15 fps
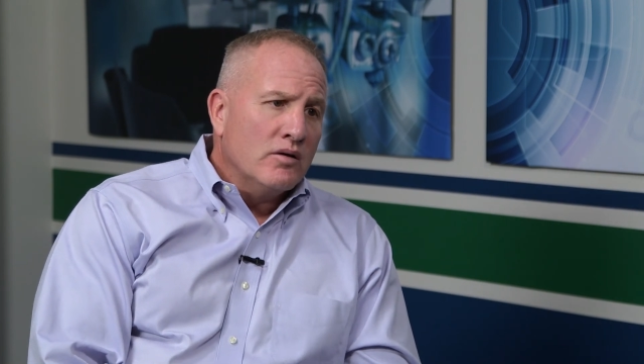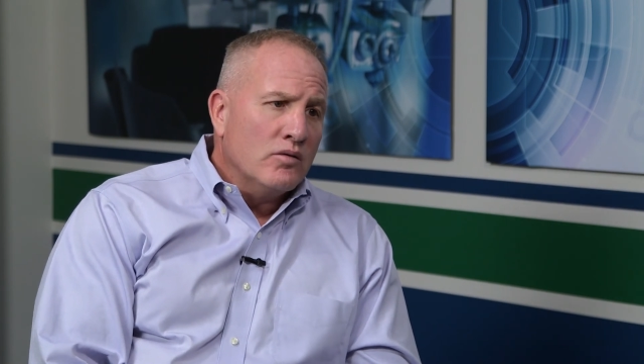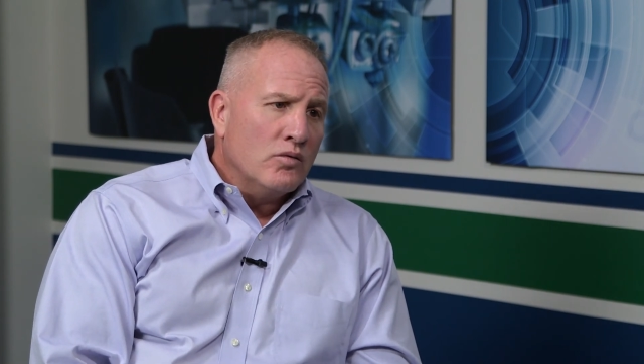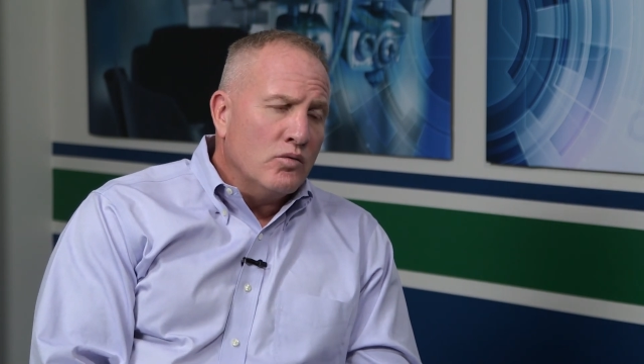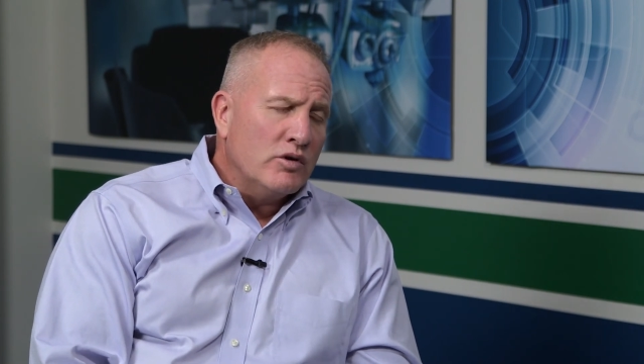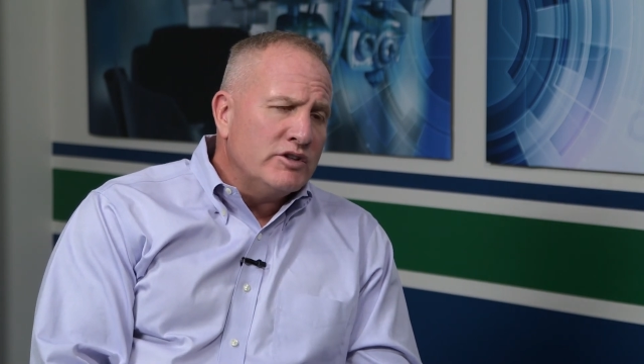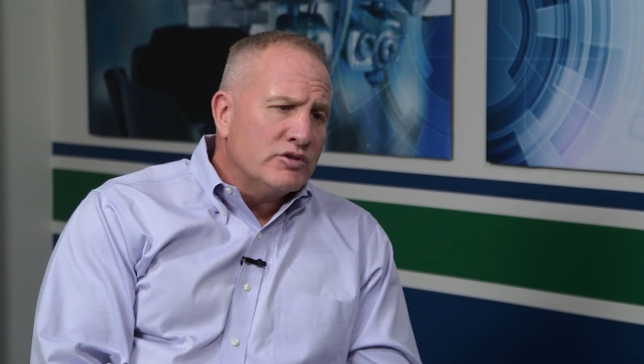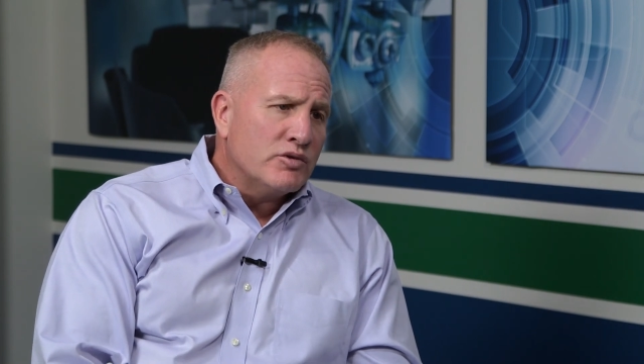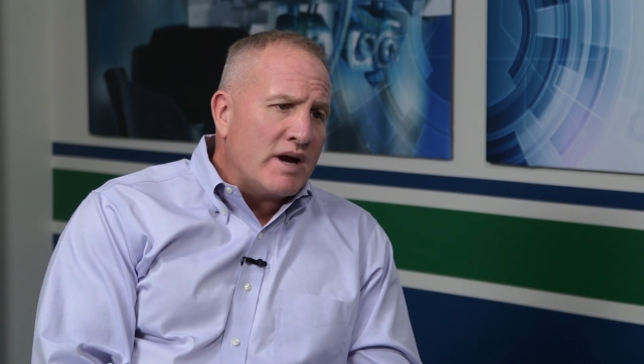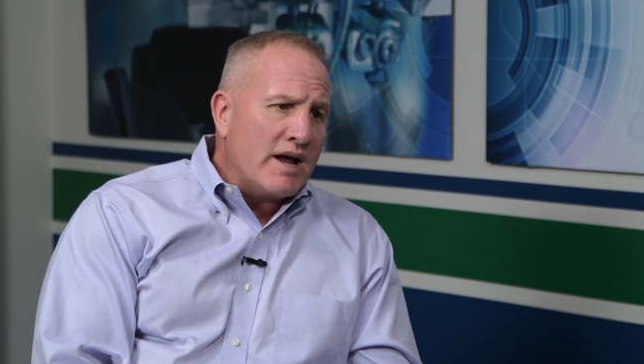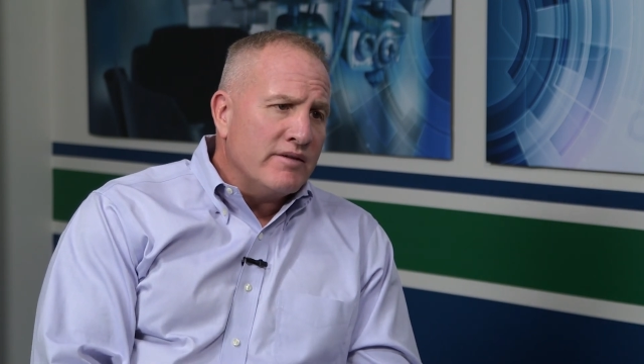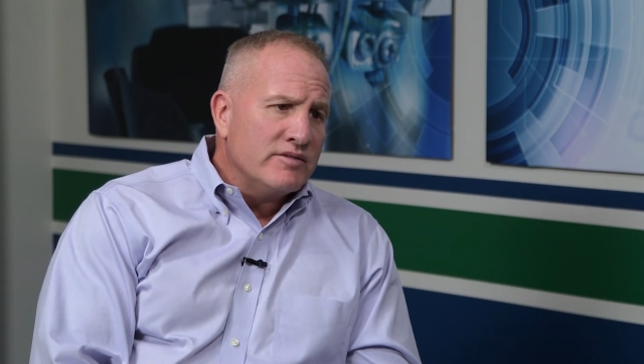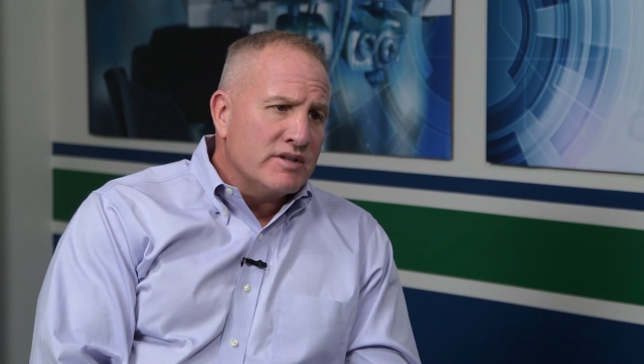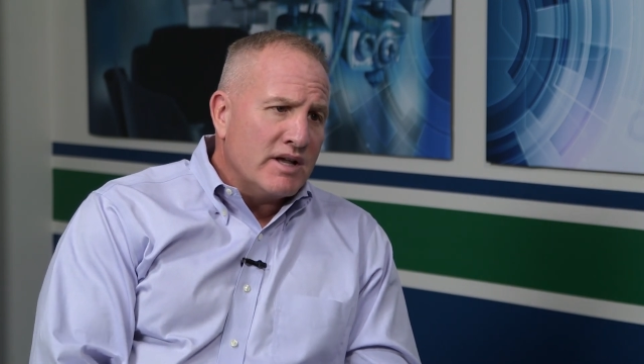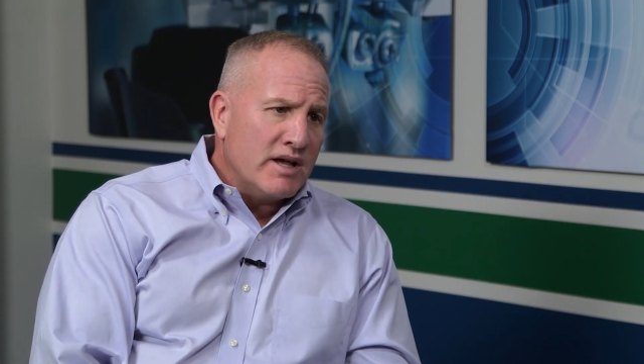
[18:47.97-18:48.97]
What
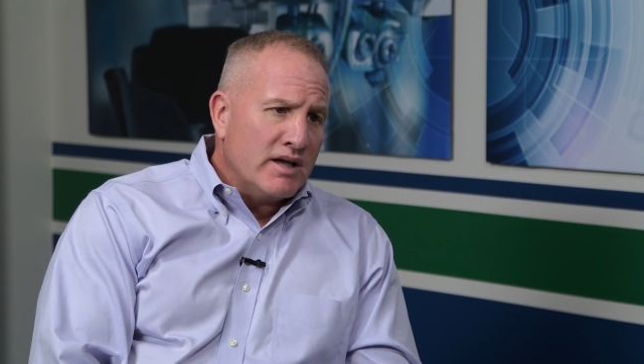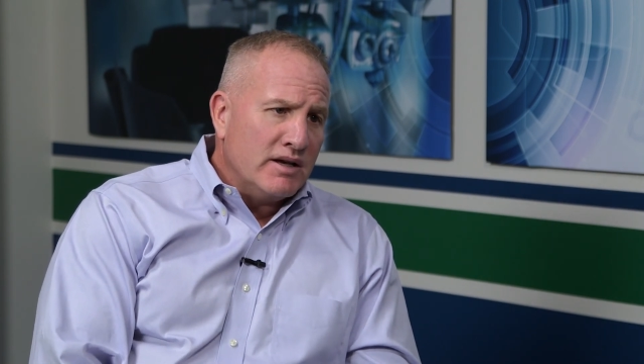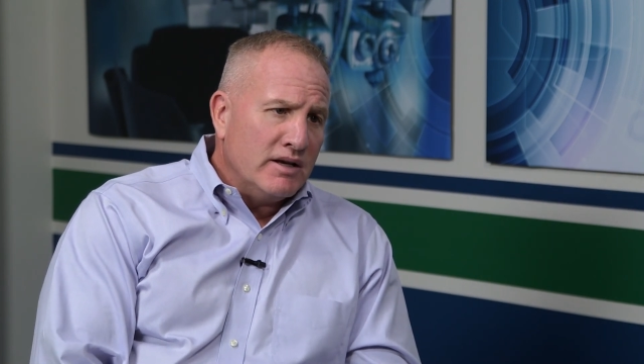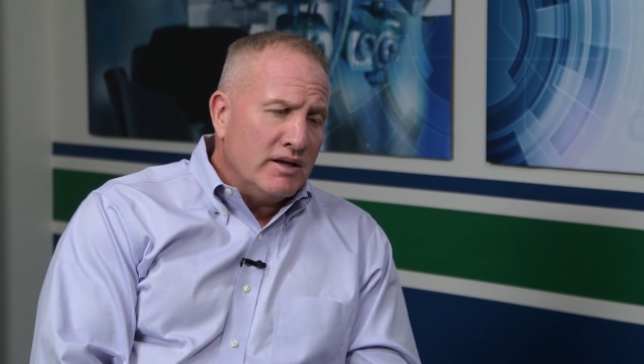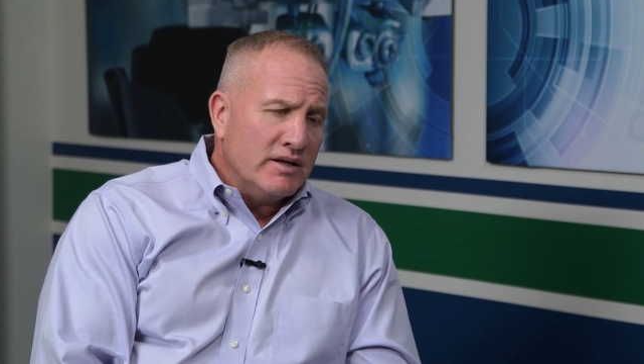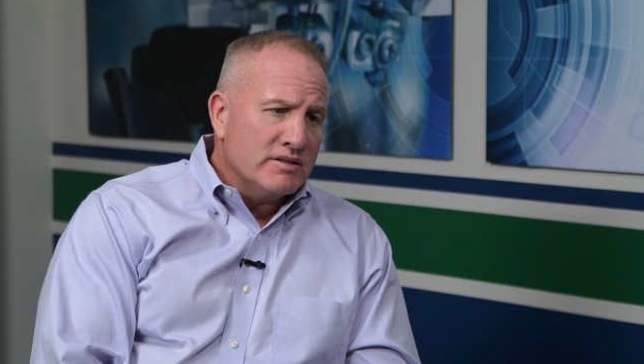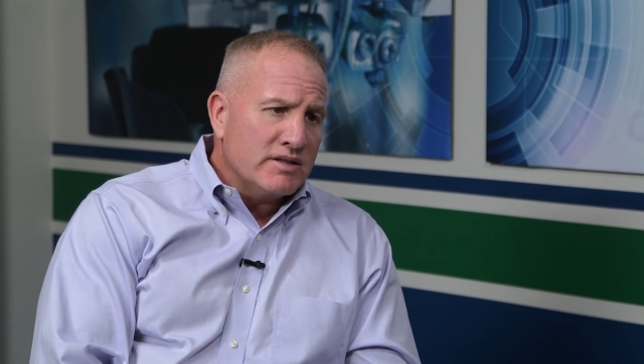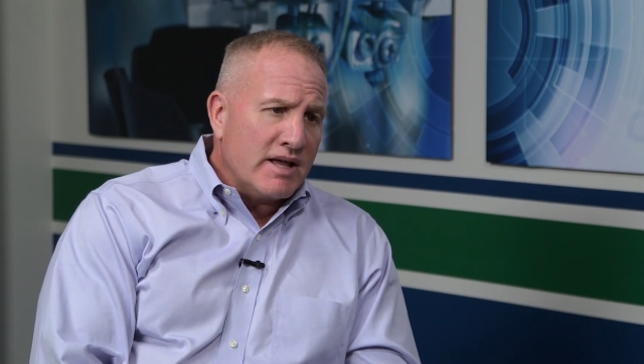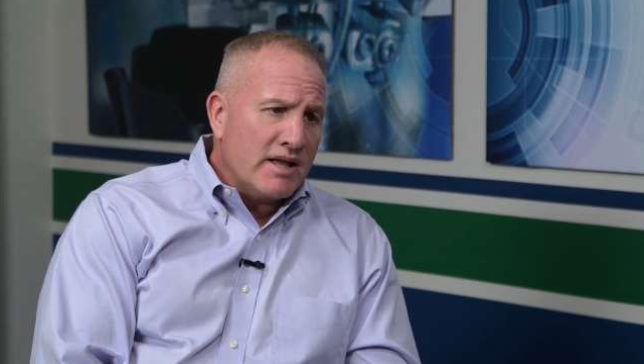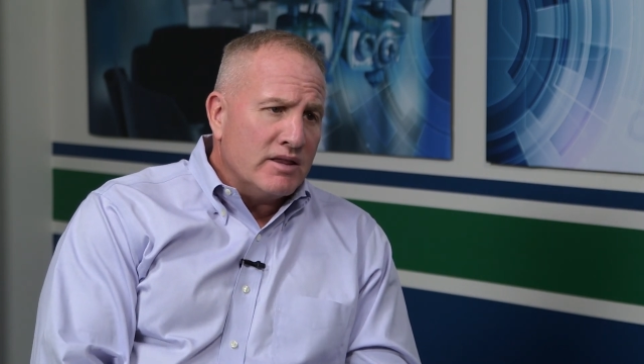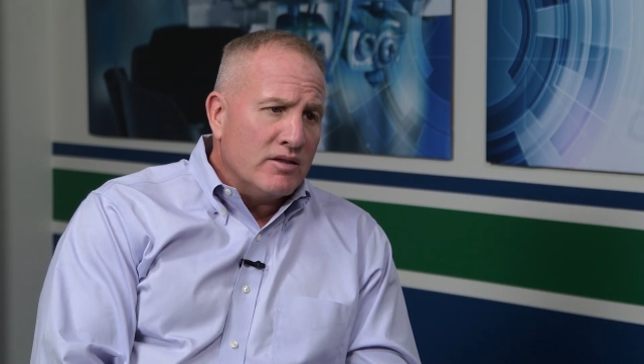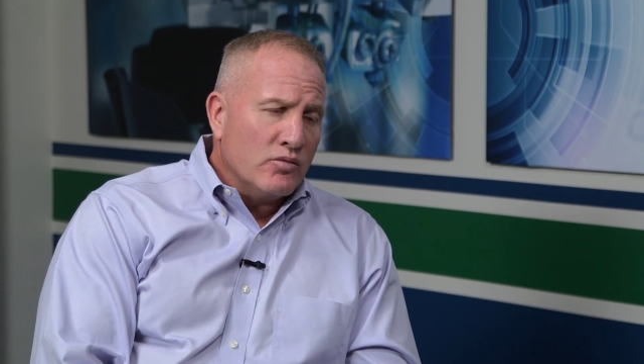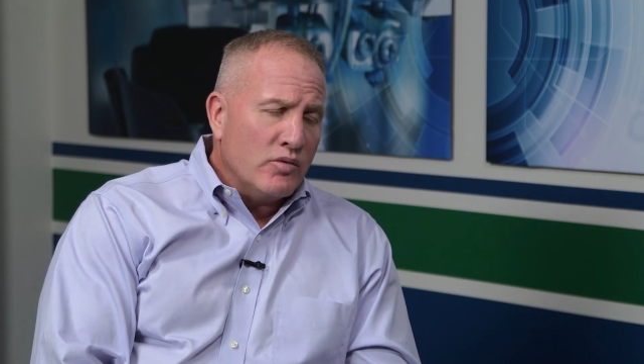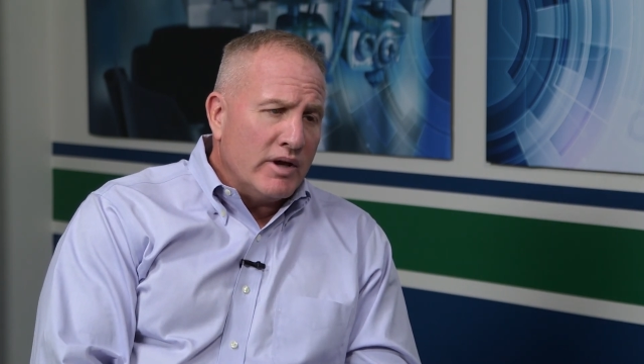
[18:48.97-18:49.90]
drives that, and is that the